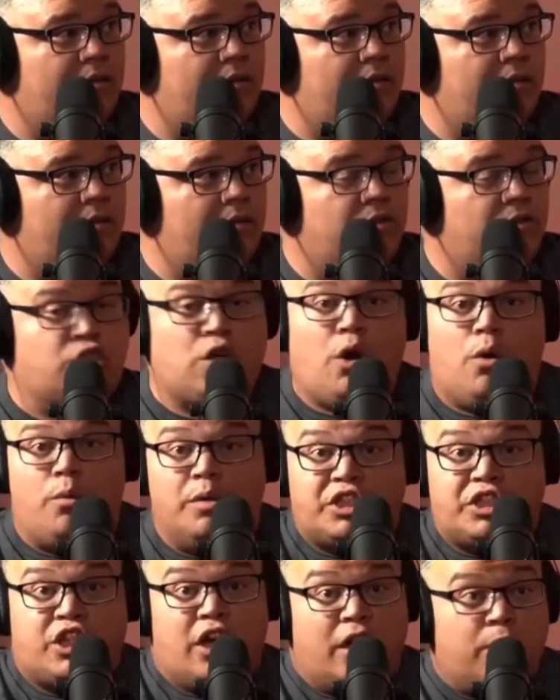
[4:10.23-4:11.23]
So it was
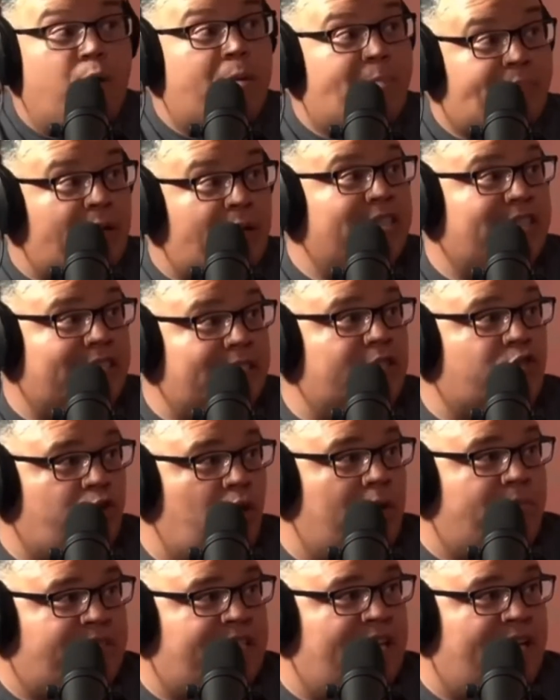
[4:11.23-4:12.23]
good what President
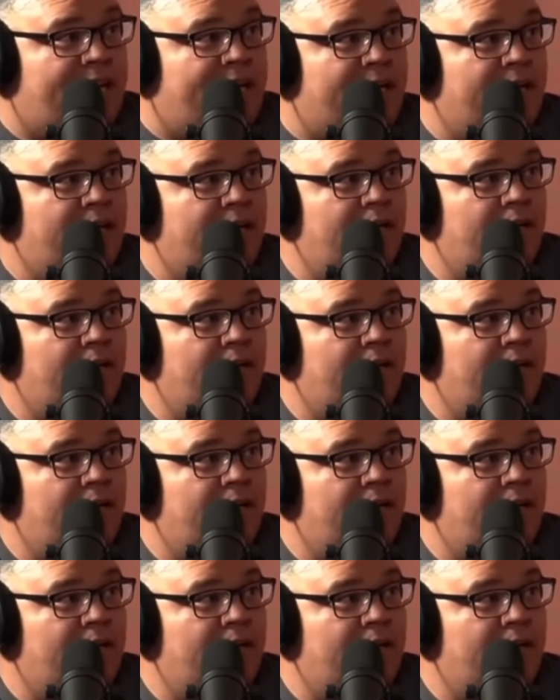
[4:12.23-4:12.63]
Trump did.